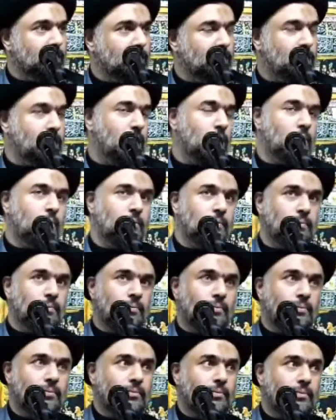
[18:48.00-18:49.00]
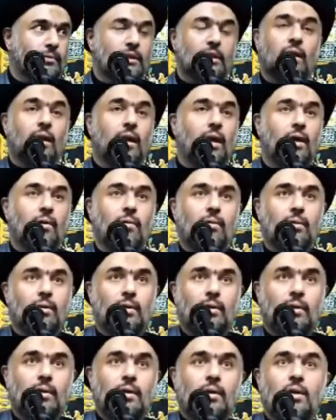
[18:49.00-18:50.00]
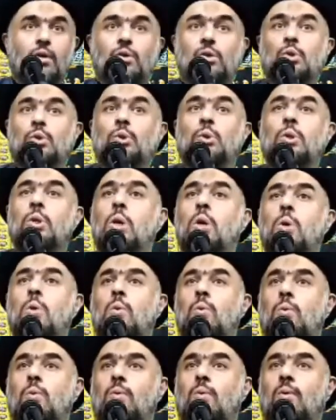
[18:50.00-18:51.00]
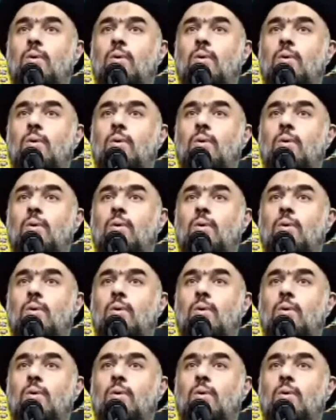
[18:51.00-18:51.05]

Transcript: So, till now, to know